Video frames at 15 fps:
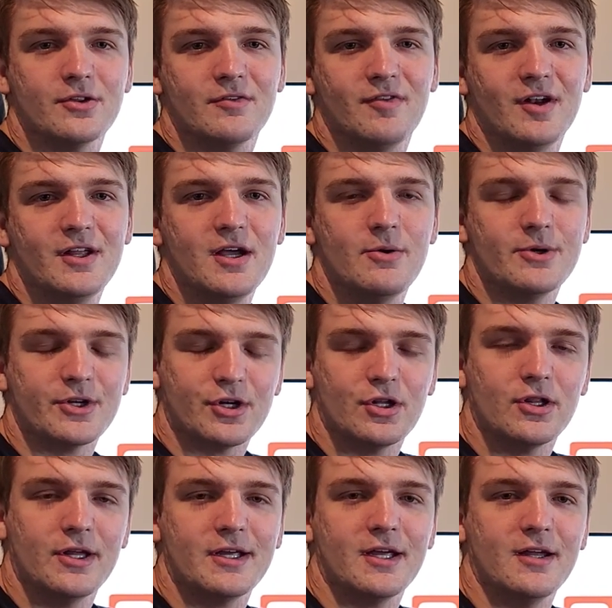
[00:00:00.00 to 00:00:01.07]
the video and
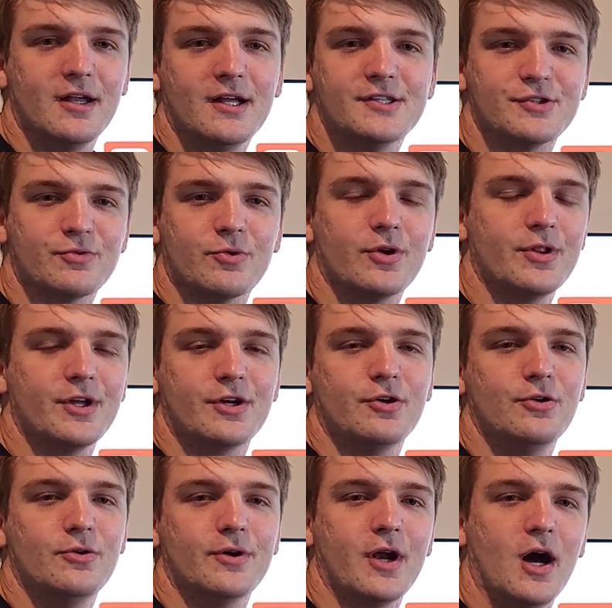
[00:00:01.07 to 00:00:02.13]
click it. It's really cool and